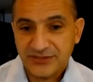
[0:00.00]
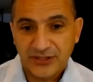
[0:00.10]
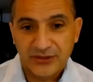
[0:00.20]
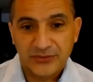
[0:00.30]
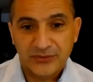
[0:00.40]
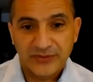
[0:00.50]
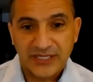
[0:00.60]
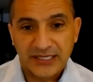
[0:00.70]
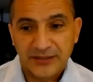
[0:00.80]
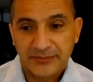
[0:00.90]
So
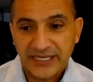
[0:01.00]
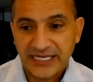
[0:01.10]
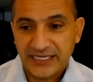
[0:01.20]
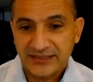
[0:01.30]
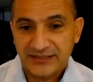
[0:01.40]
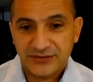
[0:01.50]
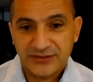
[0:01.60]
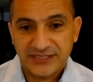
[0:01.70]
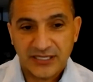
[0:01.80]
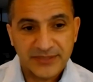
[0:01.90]

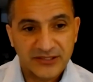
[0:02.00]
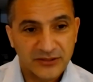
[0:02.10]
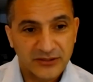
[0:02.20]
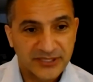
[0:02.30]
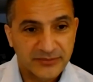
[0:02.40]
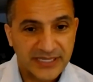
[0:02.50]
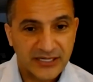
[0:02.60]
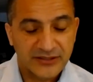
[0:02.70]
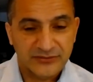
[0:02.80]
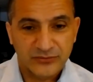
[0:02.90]
tell me a little bit
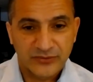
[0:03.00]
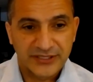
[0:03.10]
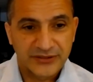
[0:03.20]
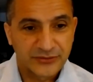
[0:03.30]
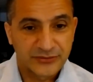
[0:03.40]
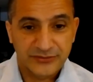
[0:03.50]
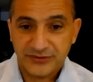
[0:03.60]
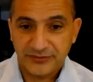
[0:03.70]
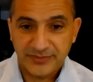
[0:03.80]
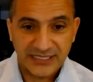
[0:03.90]
about
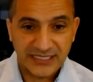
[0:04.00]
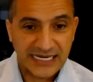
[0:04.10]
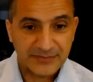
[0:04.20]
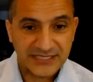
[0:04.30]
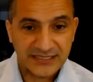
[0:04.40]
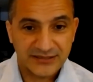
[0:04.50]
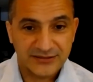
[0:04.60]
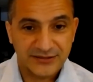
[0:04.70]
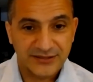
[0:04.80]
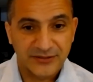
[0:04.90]
so you've been a lab
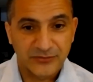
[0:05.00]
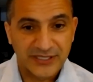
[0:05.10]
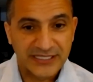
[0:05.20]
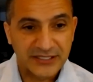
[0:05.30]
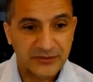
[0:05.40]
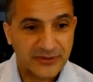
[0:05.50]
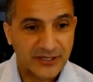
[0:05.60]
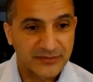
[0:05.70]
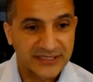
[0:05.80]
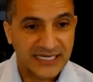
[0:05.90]
technician, and one day you're
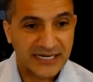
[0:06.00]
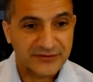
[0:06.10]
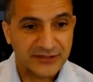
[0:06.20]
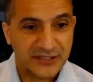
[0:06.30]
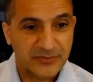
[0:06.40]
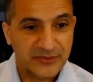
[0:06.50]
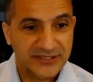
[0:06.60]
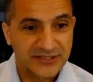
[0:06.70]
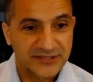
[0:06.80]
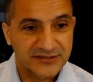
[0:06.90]
probably, after a couple of
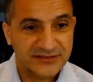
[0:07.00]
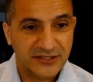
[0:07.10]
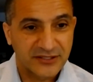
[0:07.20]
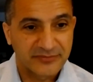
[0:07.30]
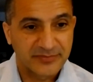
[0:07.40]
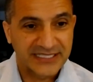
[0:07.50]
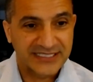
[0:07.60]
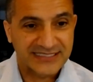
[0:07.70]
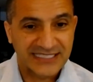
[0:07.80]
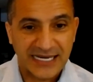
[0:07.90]
years of
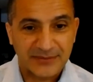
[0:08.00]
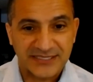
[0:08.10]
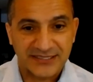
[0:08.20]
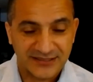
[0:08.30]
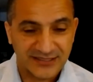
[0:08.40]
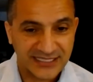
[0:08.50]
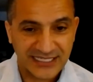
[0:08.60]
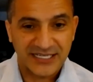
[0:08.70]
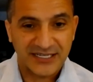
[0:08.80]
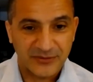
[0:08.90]
being a lab tech, you're like,
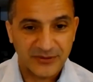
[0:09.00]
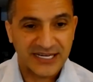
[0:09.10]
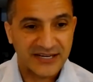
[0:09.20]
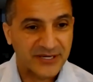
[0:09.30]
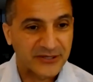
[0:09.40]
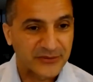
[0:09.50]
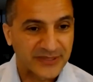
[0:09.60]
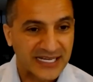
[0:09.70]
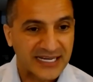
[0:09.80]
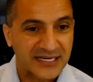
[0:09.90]
hey, I want to have my
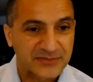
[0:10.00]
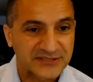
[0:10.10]
own lab.